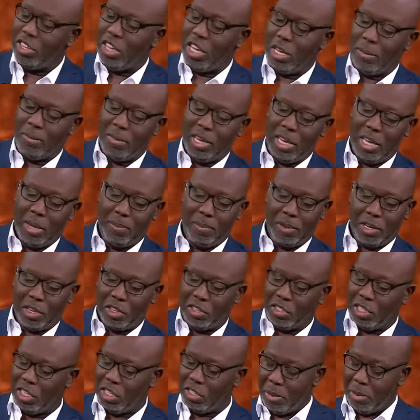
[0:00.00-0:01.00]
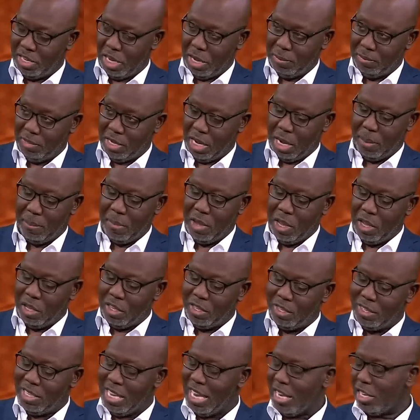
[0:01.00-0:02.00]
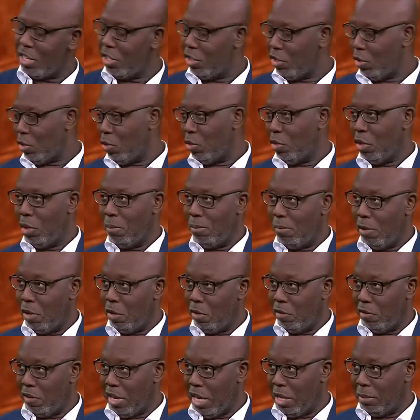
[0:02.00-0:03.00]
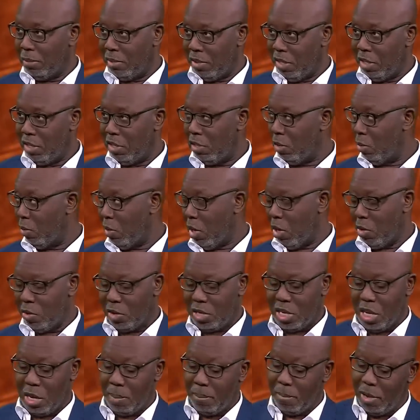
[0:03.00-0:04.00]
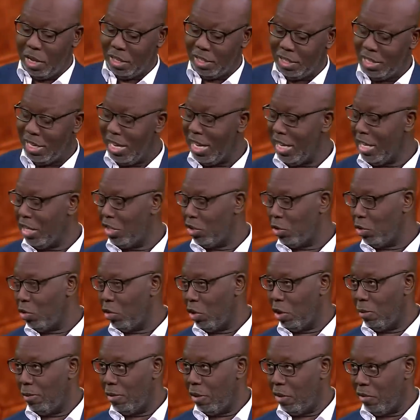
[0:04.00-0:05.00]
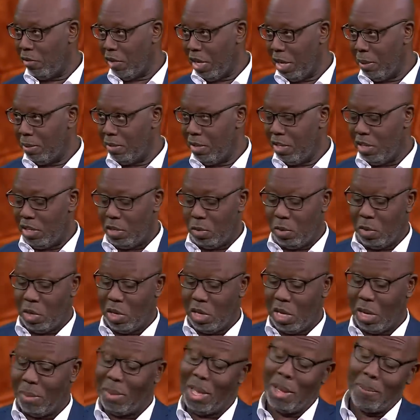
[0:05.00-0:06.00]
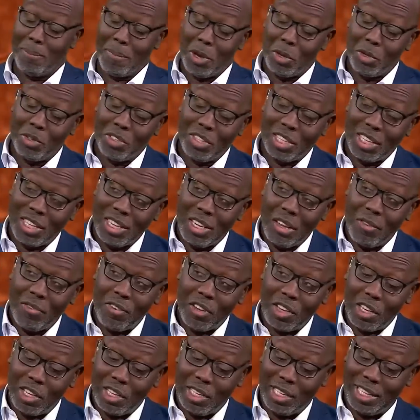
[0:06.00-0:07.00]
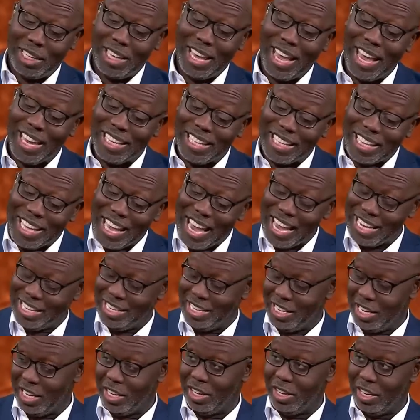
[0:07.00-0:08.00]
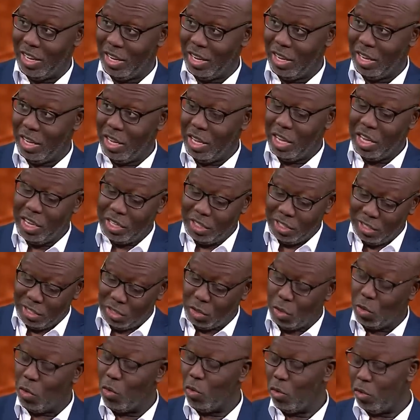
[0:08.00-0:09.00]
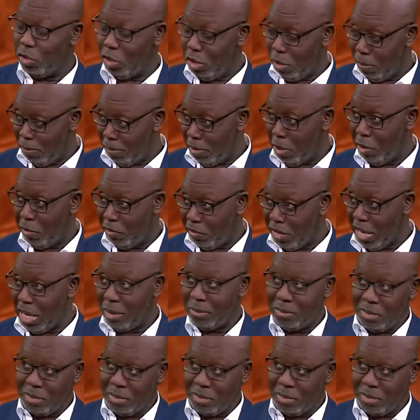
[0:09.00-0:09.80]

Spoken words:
nightmare because Papa stepped up. Saka scored in both games since the World Cup. Martinelli scored in both games since the World Cup, and most significantly, Nketiah has scored in both